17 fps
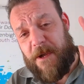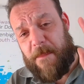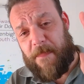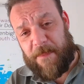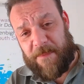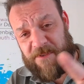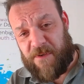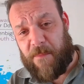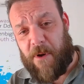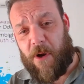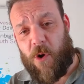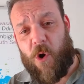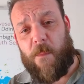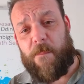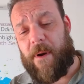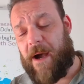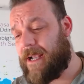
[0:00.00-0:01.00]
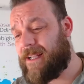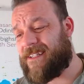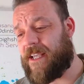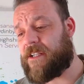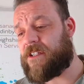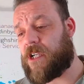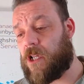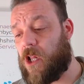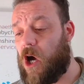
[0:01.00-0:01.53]
But tomorrow, back
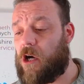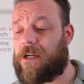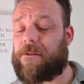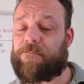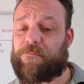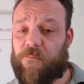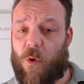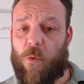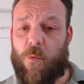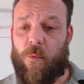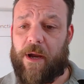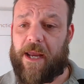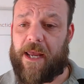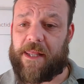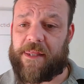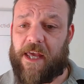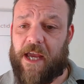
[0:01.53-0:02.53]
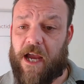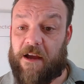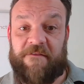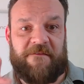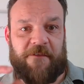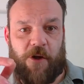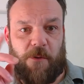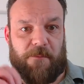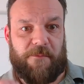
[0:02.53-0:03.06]
6 o'clock with a
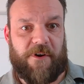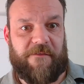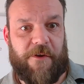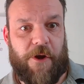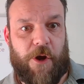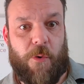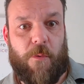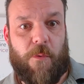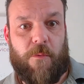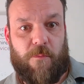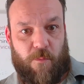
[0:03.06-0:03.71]
film review.